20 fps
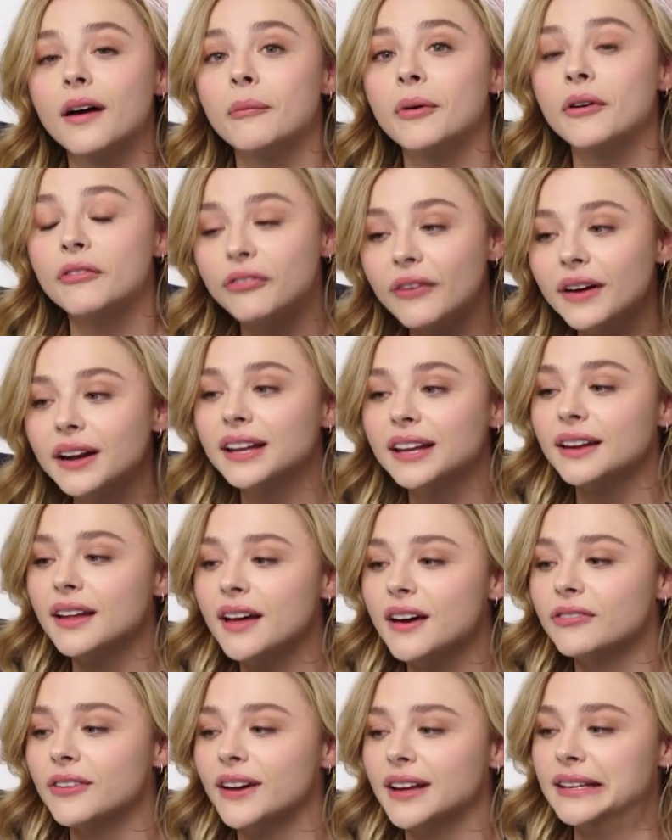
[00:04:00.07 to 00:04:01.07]
But funny
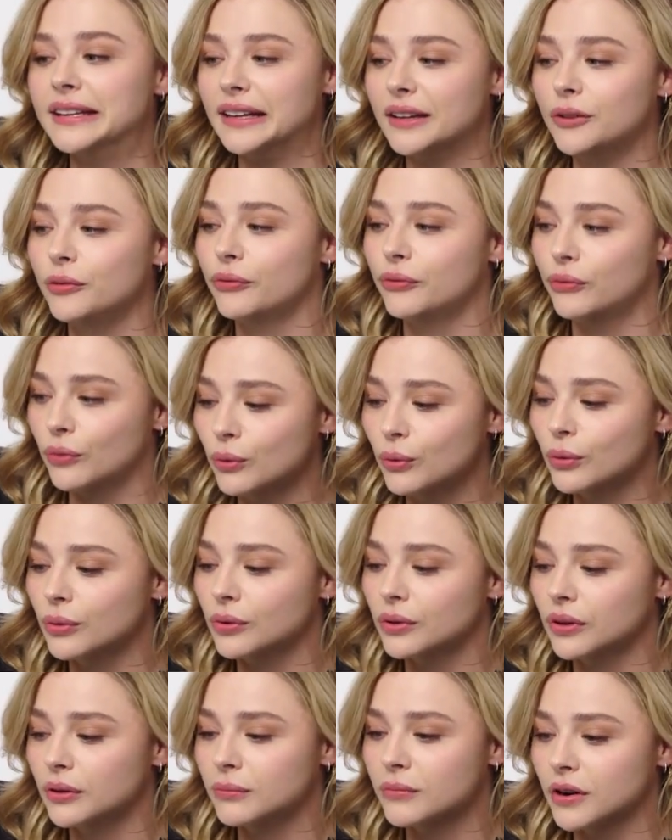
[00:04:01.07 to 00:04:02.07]
enough, I did
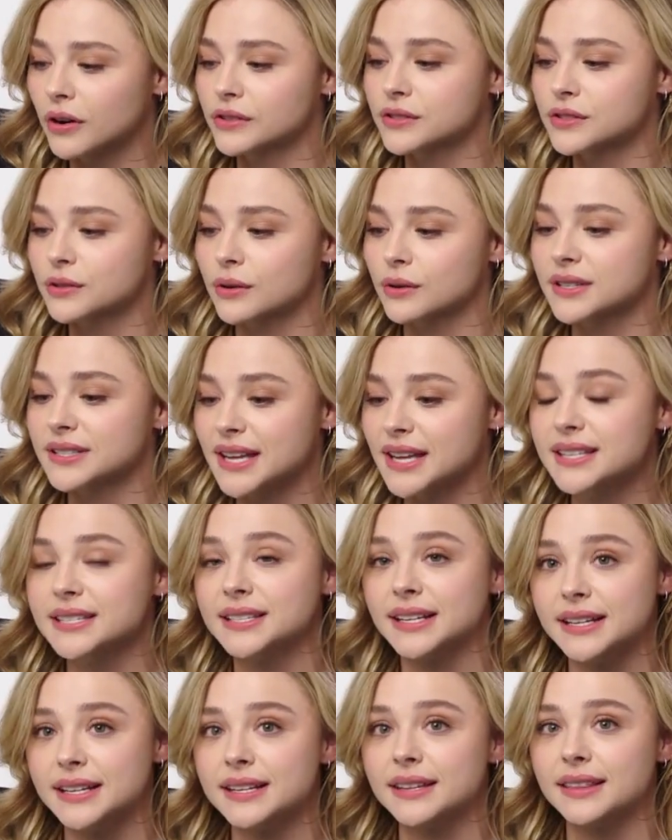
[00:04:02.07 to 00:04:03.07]
fool Martin
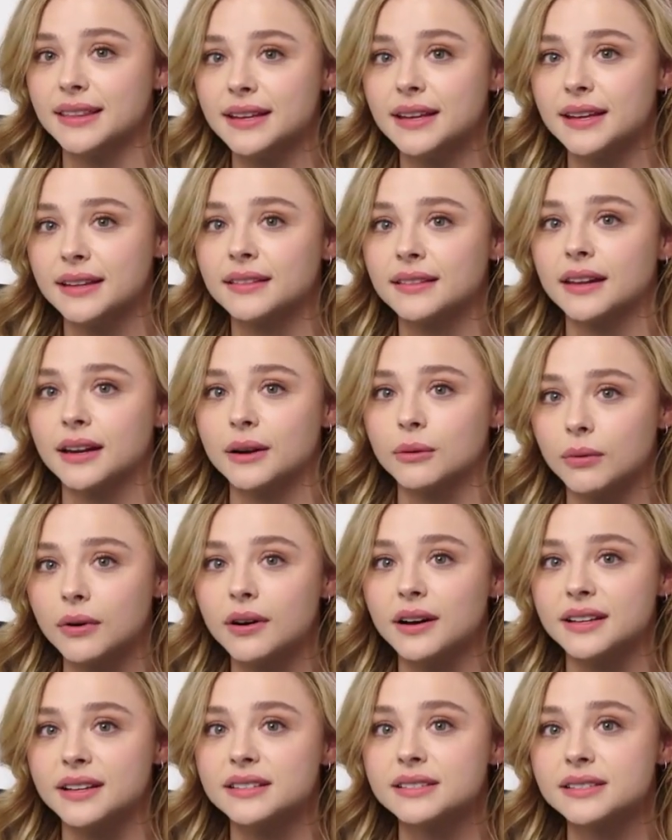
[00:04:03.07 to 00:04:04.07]
Scorsese into thinking that I
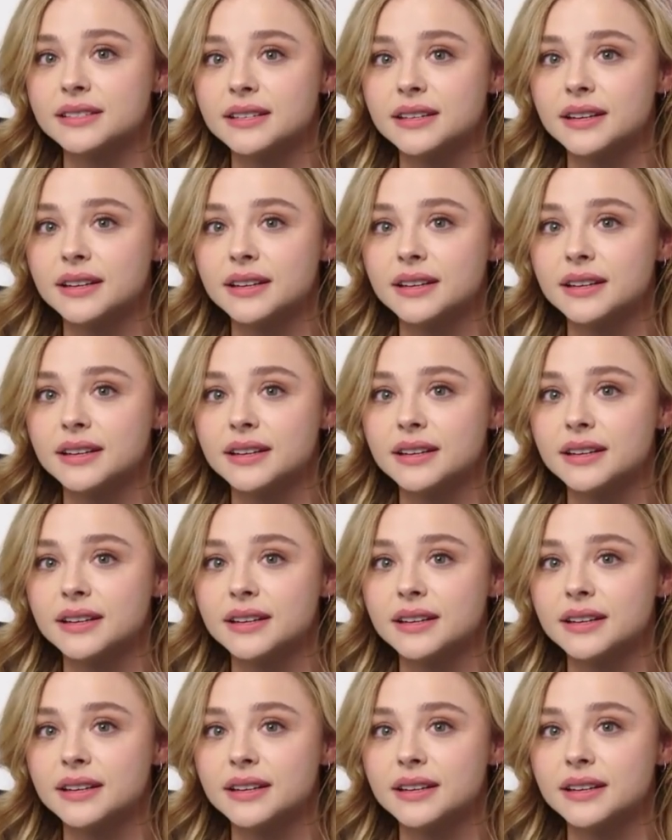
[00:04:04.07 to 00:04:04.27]
was.